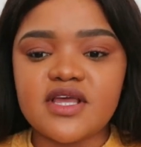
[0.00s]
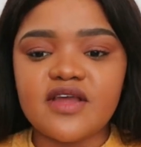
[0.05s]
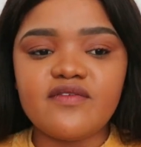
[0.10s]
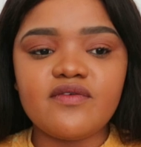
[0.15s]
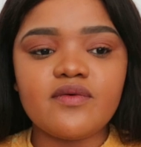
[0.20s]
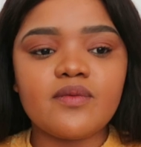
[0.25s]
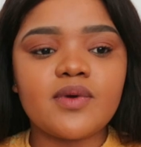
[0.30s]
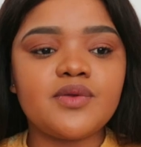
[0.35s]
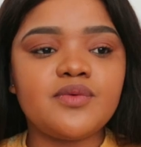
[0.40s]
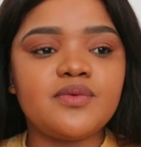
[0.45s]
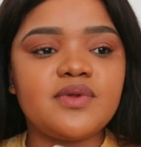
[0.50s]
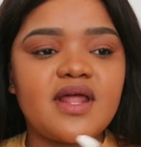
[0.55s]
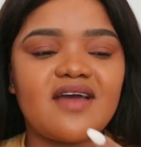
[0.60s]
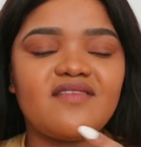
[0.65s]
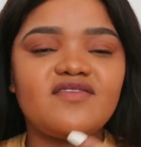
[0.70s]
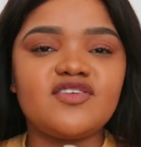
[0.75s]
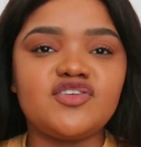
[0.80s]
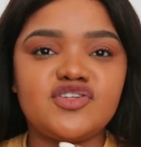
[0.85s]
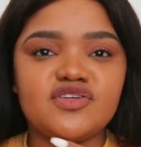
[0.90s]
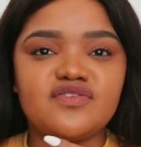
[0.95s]
Everyone would
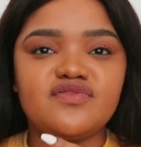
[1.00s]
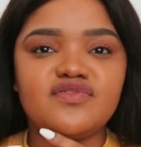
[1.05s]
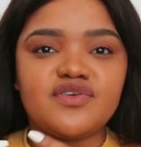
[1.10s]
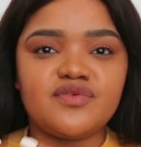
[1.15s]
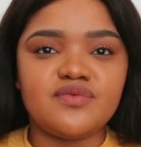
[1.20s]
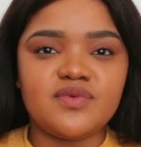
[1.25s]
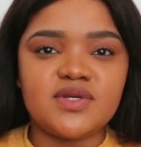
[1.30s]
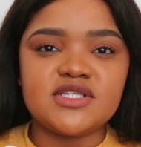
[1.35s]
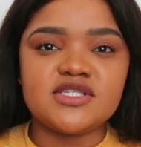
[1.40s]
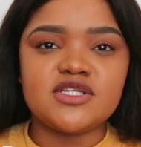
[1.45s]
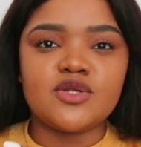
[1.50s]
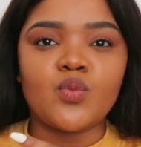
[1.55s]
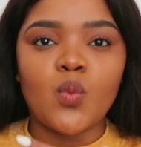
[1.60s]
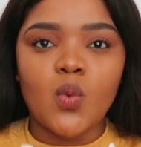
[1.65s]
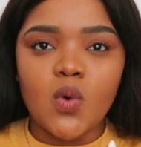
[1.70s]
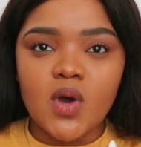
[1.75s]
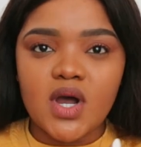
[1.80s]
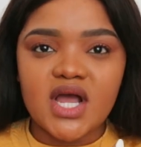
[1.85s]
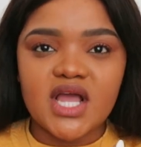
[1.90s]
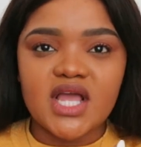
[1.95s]
have a different reason
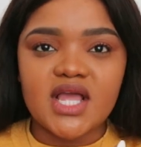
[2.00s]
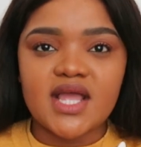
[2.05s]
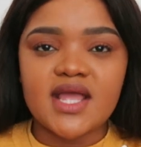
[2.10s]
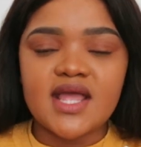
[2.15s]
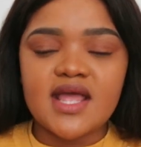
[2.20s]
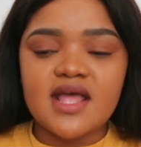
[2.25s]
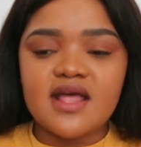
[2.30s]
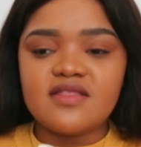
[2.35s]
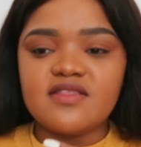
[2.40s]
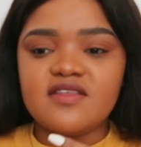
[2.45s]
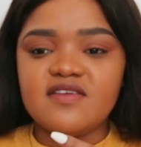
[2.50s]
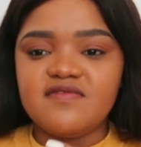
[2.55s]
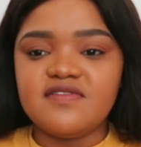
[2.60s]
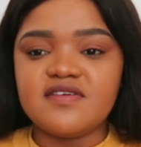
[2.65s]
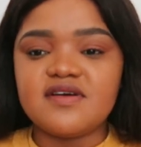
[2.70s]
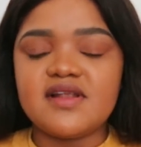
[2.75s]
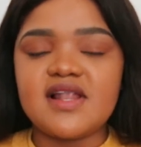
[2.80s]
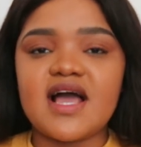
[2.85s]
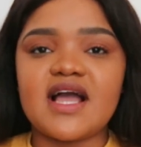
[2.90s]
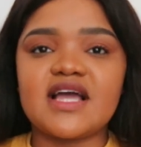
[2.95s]
why they
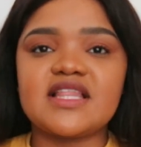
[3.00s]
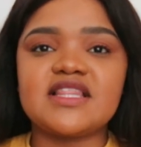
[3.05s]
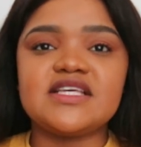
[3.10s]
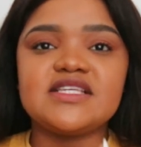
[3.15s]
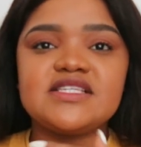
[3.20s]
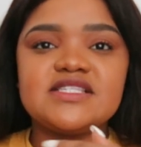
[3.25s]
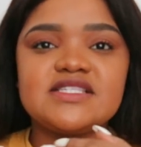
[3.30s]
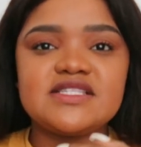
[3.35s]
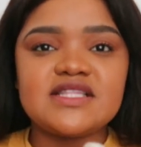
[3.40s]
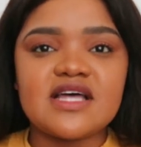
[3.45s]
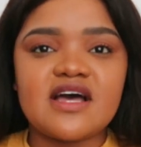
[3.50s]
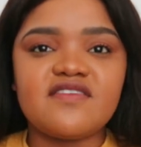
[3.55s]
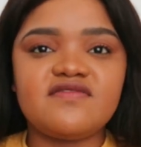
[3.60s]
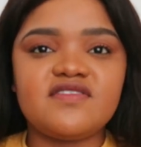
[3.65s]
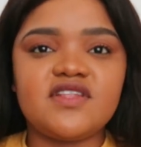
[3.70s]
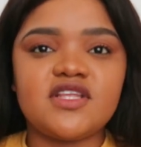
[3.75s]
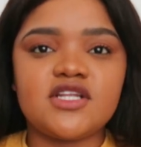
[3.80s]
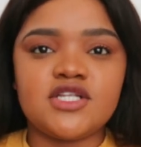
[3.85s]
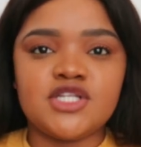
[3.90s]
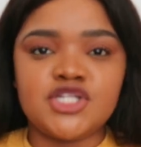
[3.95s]
feel like there's stuff
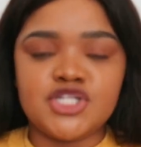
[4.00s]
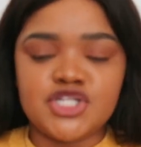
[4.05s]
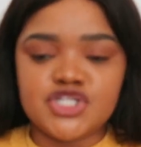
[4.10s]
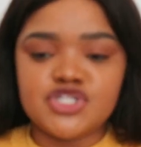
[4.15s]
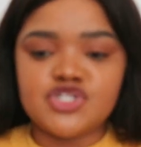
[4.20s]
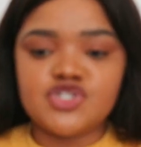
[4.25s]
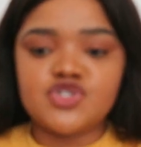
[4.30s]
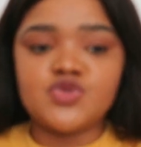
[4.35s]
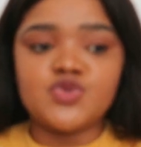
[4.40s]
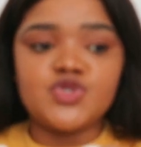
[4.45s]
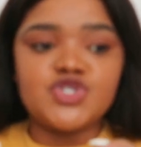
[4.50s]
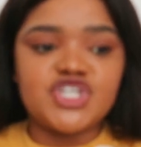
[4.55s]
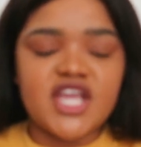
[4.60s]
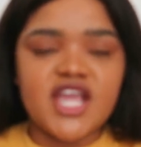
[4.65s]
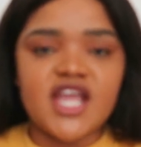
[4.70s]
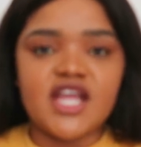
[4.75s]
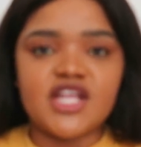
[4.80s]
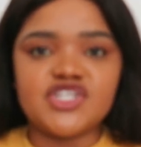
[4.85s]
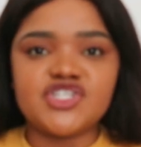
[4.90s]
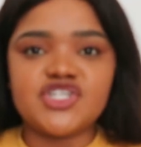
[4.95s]
that needs to
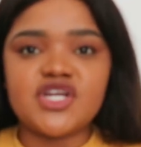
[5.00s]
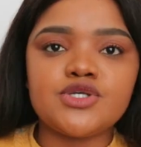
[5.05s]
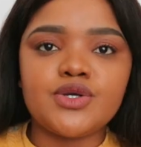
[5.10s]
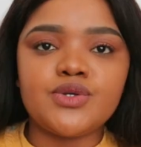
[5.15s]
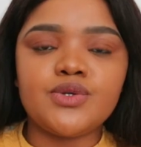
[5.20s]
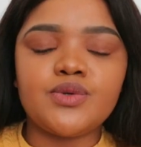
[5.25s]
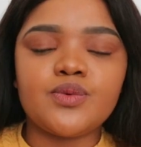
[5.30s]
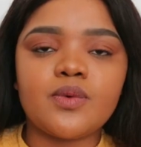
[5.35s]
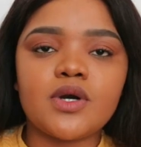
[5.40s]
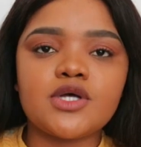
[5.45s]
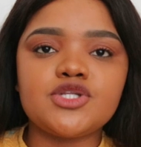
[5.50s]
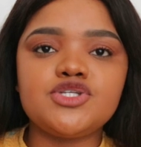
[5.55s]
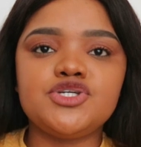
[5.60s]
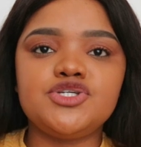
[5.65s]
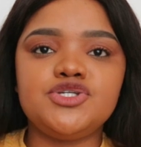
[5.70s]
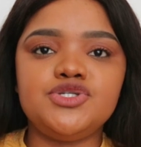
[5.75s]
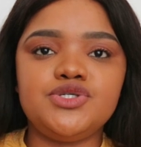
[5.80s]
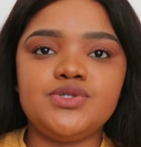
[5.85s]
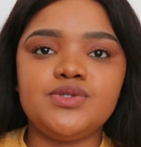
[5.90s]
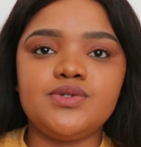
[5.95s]
change. So you want to
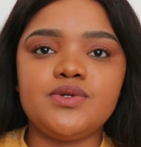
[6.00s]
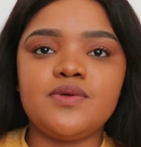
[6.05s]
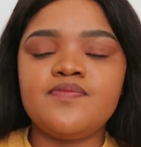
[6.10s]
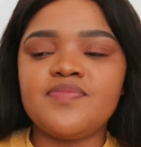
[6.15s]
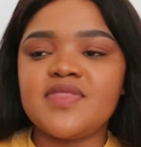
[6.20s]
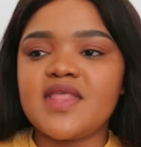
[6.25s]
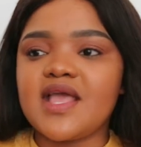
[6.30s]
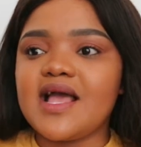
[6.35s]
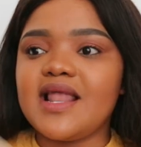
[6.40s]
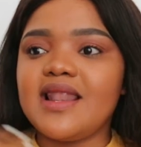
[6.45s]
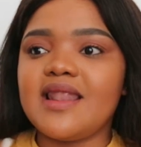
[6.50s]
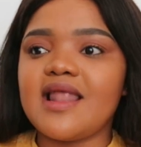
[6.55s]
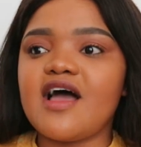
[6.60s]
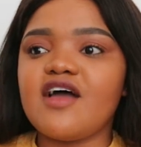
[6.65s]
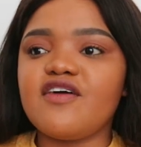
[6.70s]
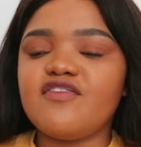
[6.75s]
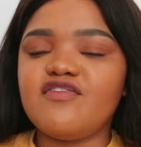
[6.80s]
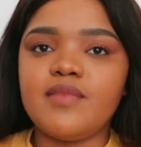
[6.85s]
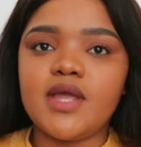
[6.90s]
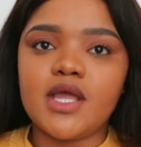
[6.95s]
do a
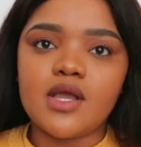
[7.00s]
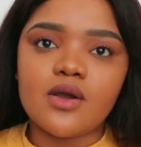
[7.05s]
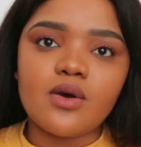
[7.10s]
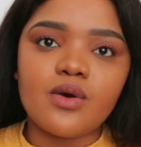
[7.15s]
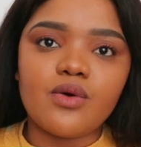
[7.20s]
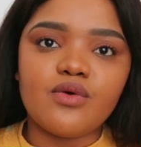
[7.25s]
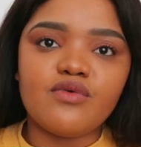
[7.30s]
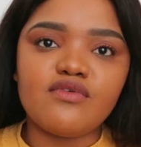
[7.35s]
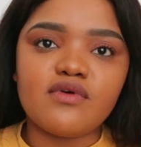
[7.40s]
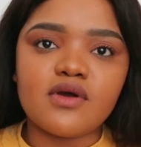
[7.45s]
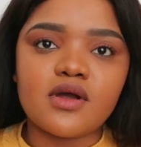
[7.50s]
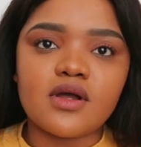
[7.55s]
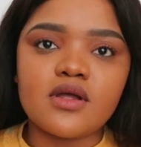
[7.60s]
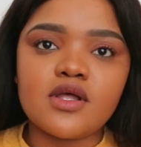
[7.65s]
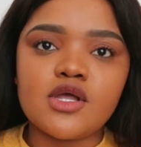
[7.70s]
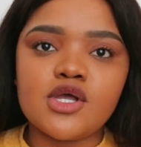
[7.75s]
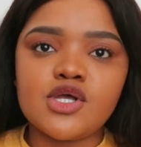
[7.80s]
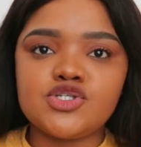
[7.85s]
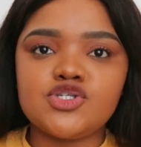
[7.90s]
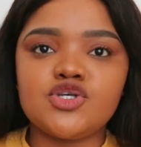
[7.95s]
life makeover
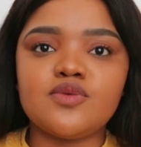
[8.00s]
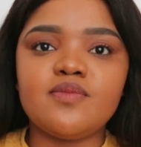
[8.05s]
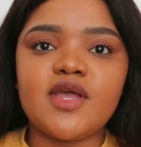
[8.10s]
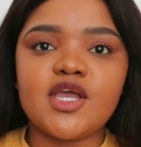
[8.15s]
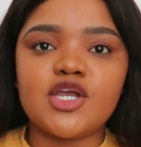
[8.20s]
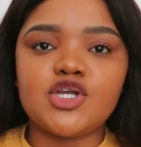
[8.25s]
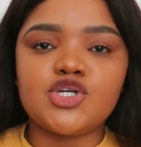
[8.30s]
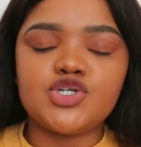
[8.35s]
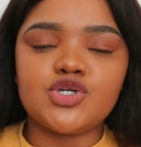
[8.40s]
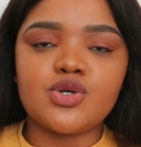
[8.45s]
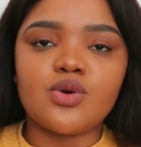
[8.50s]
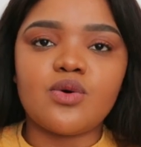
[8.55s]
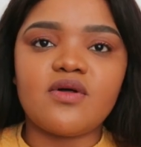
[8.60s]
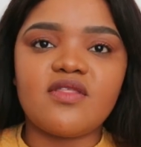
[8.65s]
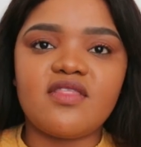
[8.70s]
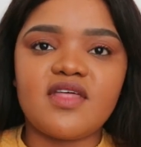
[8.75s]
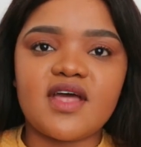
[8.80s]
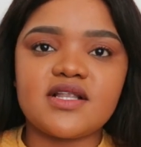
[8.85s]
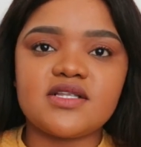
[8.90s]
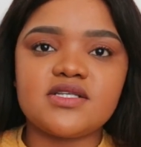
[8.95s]
to make sure
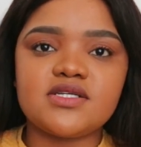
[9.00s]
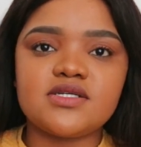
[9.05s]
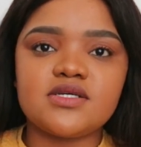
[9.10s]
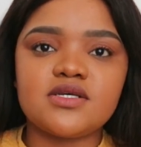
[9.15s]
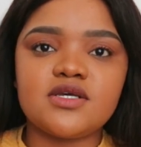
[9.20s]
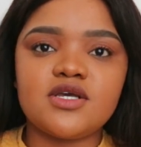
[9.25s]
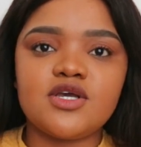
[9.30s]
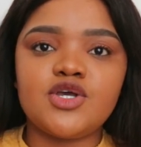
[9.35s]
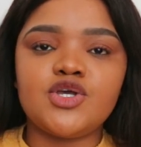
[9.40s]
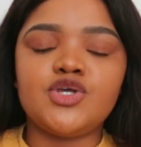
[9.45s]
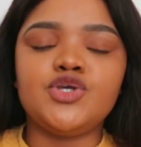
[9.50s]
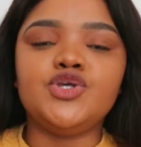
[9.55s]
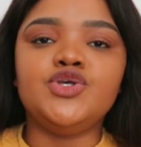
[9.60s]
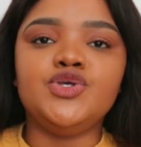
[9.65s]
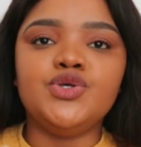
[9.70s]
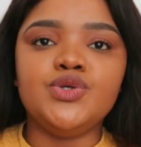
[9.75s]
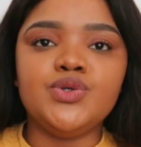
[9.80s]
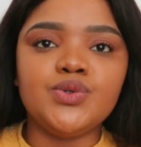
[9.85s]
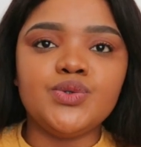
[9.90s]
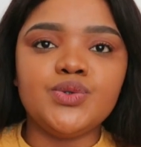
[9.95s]
that
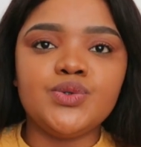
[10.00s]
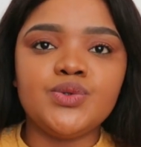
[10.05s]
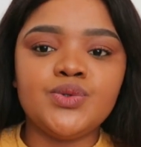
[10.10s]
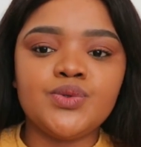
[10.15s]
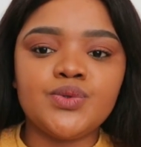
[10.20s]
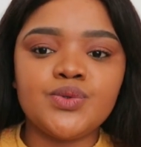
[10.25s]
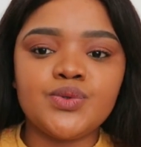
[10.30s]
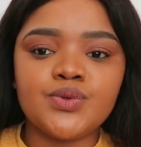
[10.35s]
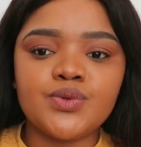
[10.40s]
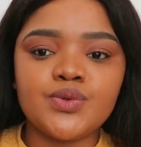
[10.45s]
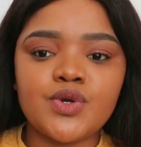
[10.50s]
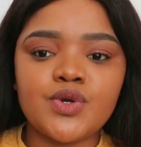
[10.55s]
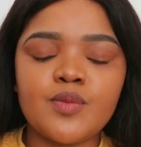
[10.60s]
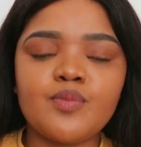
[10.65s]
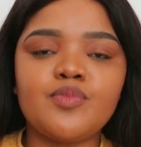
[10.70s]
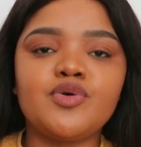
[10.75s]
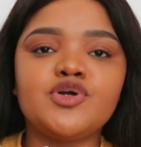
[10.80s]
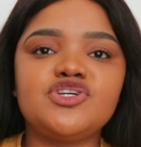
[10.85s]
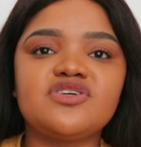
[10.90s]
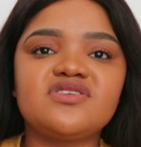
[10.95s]
you
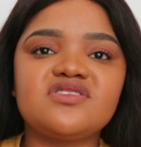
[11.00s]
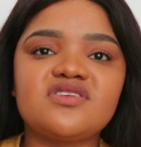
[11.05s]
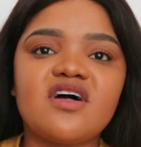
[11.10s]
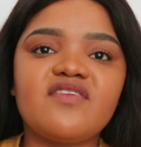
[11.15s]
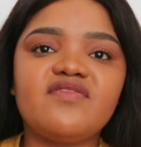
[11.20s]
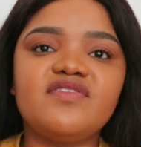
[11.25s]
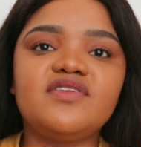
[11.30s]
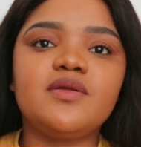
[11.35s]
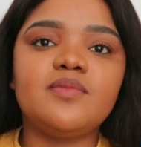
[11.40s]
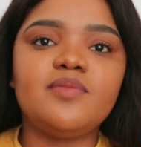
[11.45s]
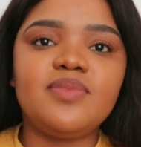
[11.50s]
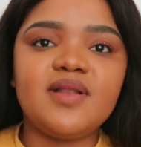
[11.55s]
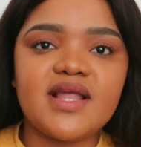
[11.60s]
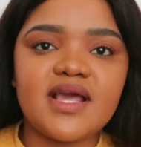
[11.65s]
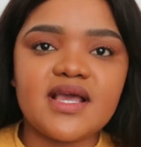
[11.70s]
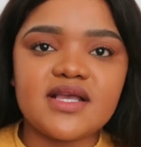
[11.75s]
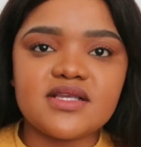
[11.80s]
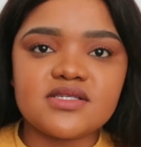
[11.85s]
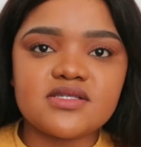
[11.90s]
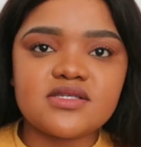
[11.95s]
put yourself in a
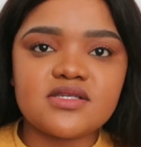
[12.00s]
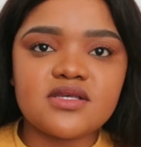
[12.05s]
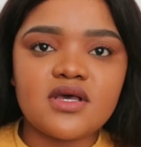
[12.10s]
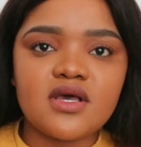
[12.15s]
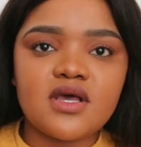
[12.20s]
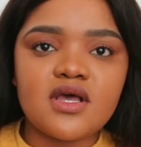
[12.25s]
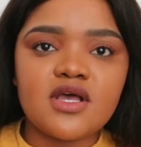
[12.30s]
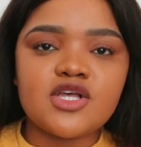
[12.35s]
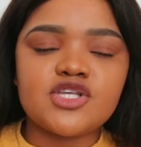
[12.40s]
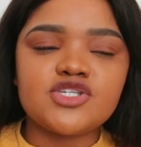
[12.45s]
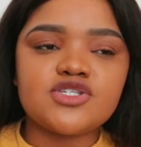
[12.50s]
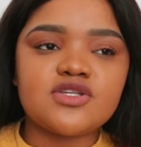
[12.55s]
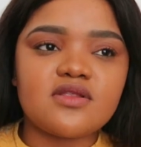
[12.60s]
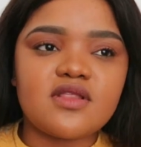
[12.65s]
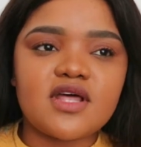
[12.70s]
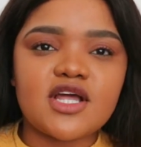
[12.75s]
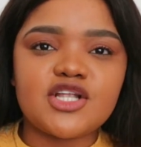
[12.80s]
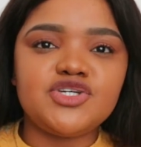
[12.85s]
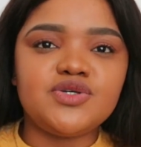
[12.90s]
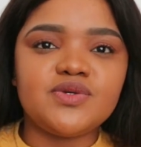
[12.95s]
place so
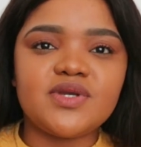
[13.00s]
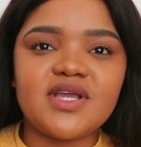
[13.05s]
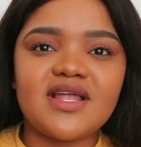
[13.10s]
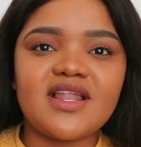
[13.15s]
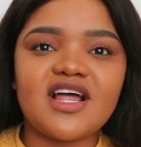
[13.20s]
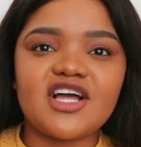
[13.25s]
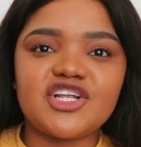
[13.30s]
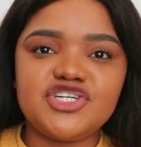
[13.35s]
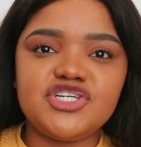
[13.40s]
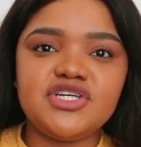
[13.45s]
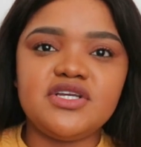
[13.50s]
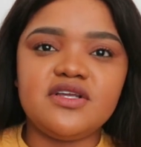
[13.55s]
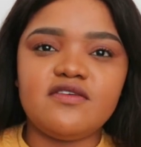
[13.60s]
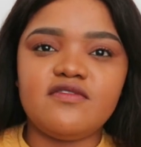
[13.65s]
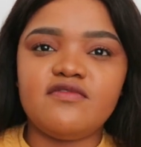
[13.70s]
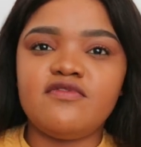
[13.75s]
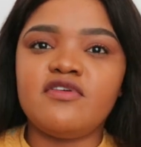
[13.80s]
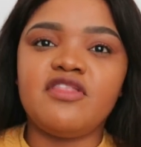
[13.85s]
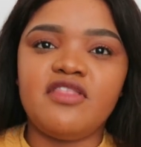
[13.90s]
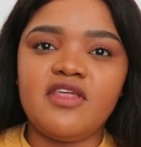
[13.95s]
that you can
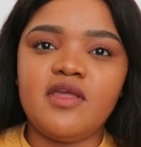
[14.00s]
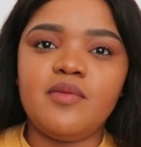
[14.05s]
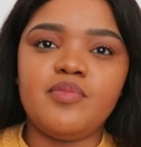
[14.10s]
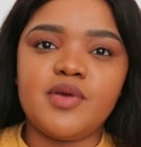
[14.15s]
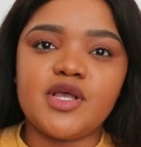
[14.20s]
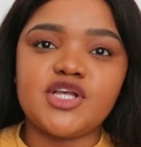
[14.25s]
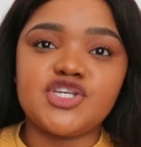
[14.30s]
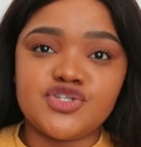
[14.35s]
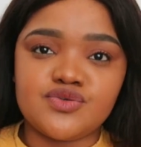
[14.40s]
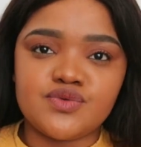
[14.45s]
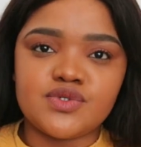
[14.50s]
achieve the best